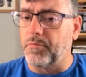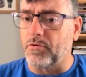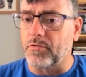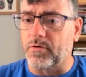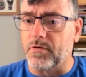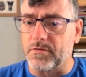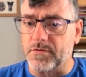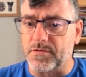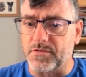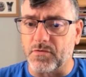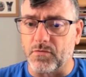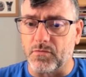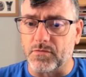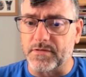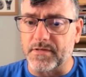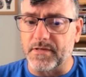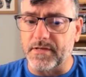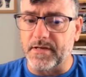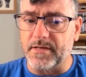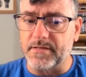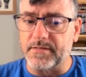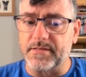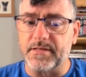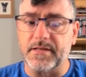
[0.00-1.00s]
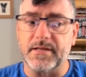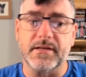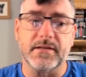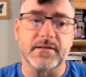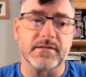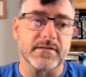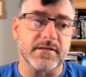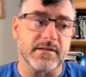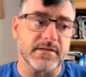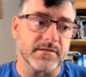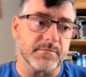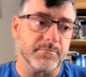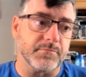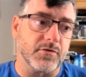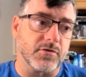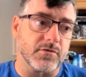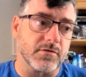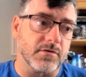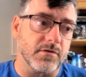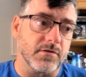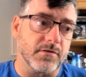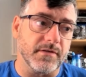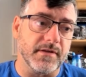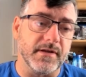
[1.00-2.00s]
book on sourcing antiques. There's a
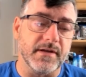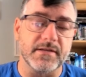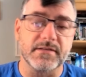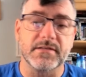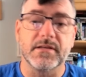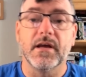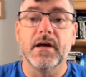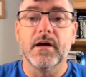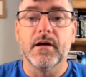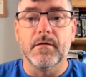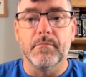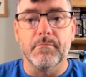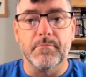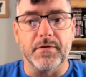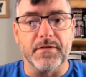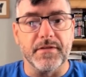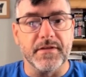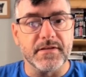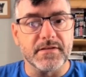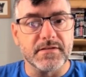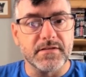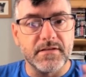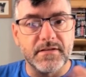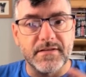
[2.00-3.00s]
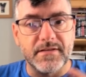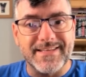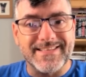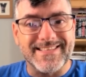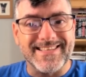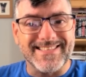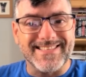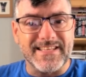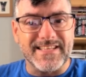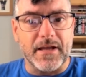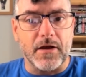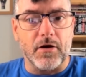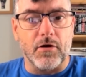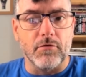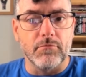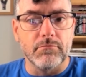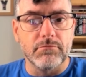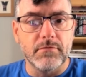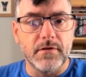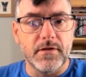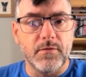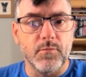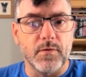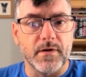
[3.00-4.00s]
book on this. But this is the
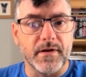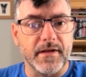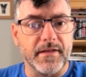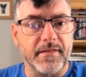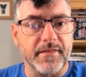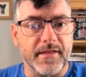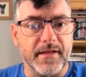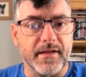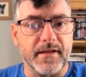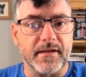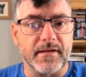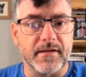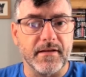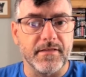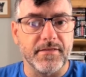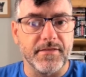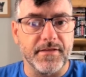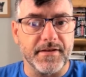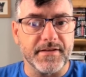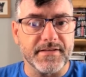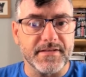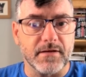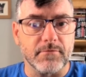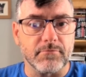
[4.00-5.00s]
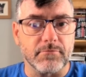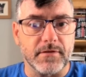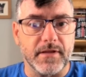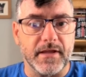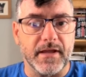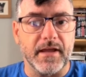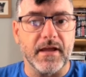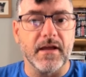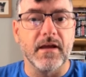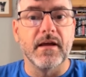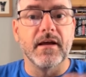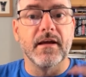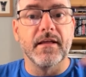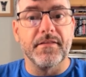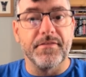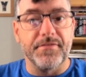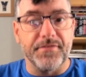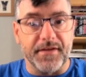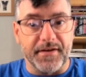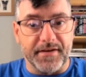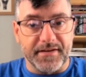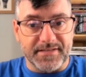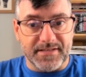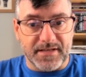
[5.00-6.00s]
only one I think that is out there
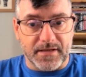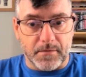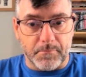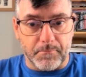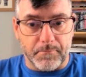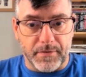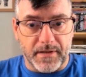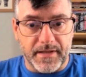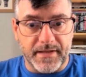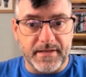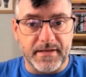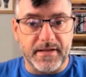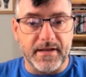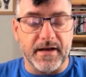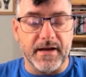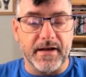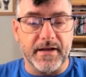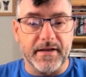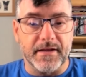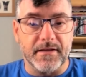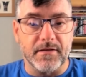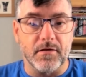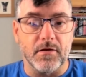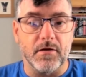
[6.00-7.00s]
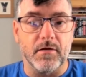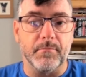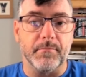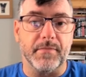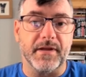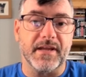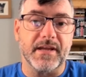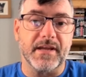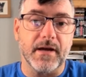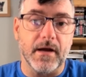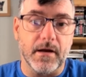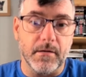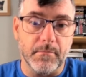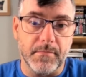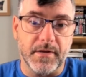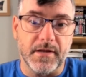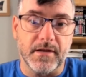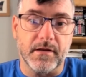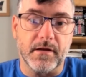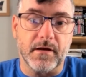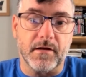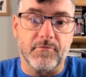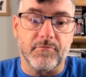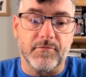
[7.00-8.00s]
that is a complete guide on
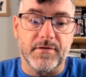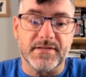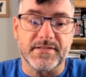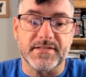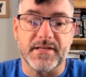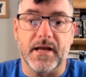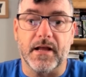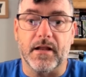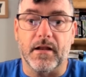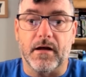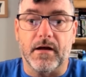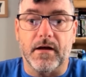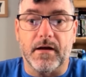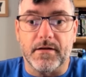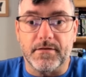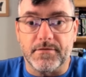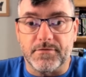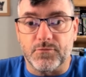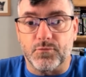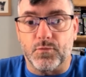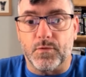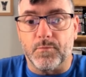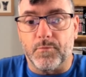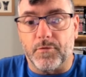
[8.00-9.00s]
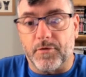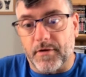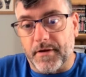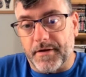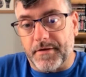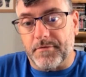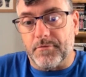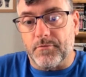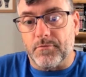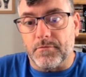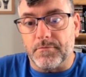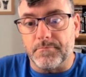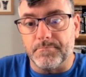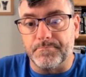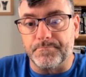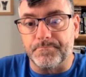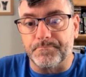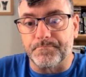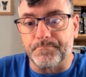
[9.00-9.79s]
becoming a reseller and doing what I do.